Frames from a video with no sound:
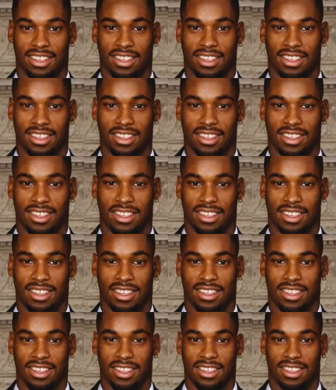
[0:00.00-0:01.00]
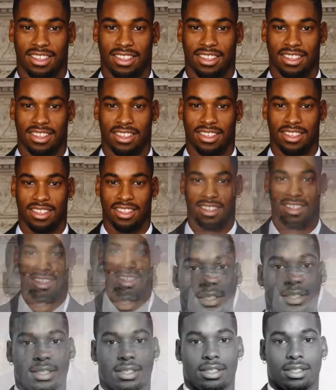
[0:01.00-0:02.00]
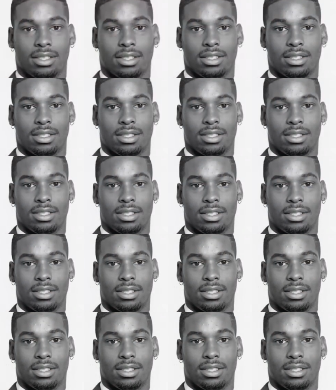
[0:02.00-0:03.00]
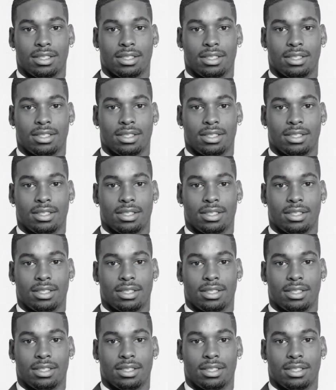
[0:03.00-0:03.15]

Nothing is said.